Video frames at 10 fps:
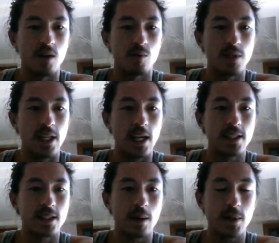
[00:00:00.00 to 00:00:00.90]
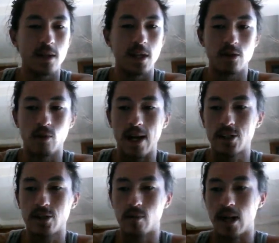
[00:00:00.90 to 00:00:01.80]
We're dead to something like
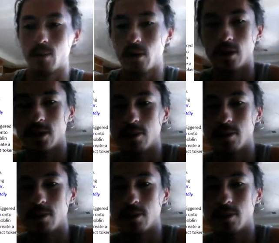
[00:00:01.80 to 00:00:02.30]
Crash of Ramparts,